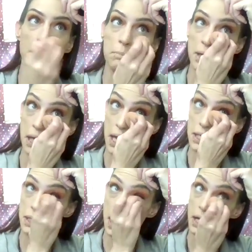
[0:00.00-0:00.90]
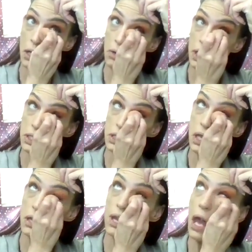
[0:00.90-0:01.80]
because I noticed
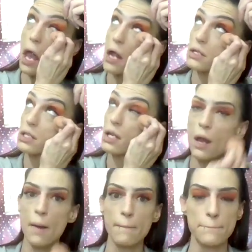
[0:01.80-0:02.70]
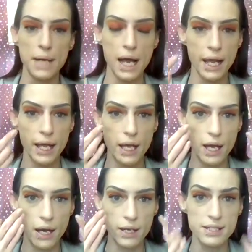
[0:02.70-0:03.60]
that my
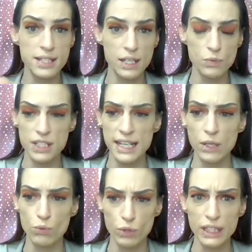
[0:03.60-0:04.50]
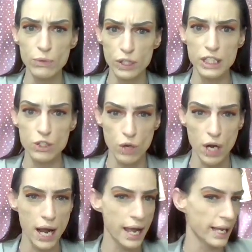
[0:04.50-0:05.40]
skin was getting really, really
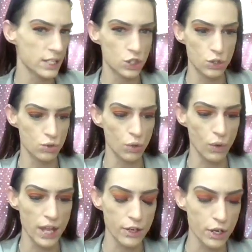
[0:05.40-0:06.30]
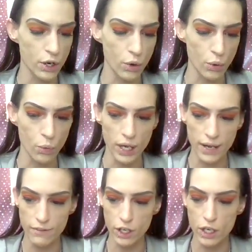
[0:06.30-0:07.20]
dry, I guess due to the weather or
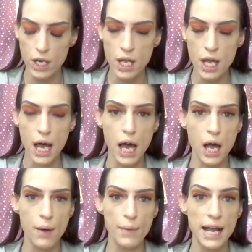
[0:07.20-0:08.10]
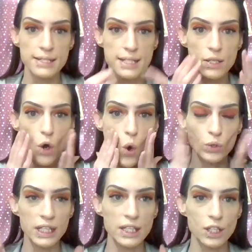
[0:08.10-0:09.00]
whatever, I did
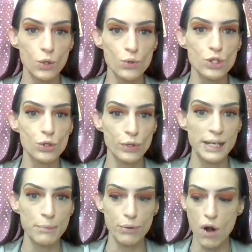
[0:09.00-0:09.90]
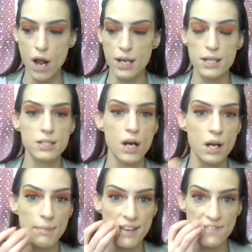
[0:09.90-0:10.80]
only use cream products
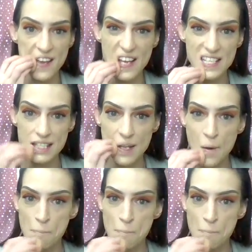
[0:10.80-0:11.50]
on my face.